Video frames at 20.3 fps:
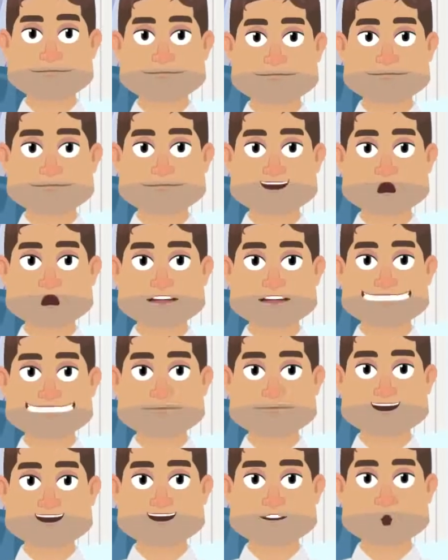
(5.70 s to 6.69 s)
My
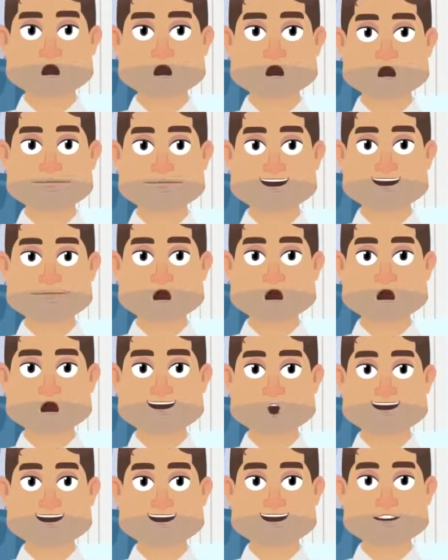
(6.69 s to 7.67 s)
name is Bob with
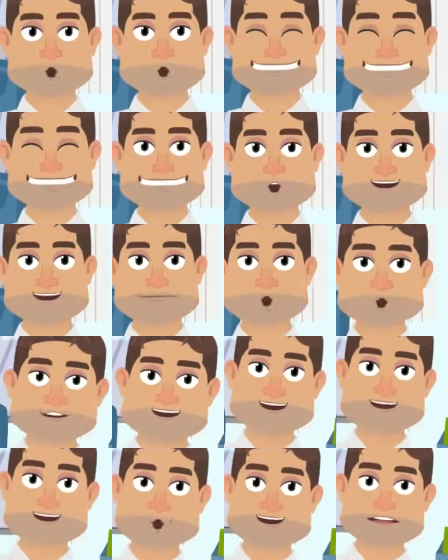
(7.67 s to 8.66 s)
R&R Plumbing
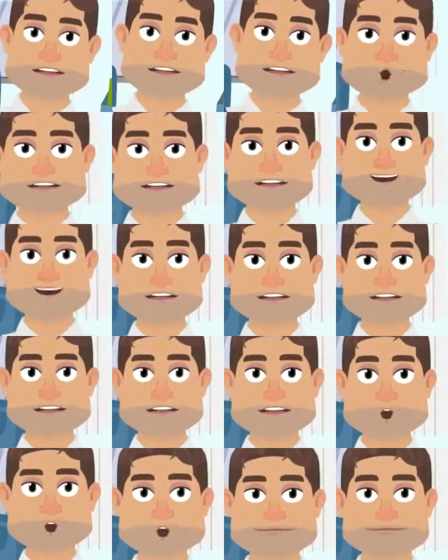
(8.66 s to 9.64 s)
Services, and
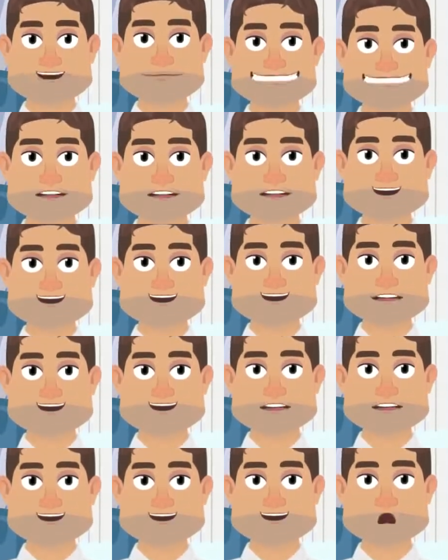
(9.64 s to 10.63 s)
today we're gonna
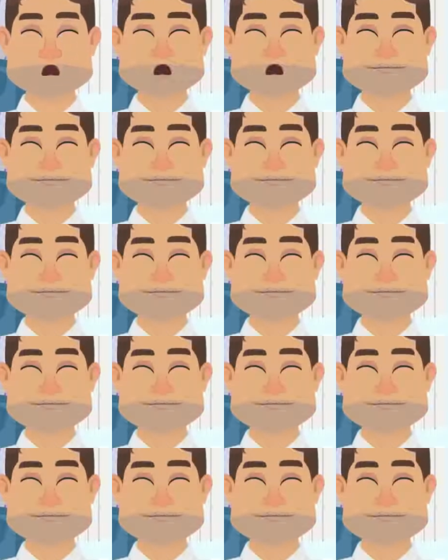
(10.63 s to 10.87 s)
talk about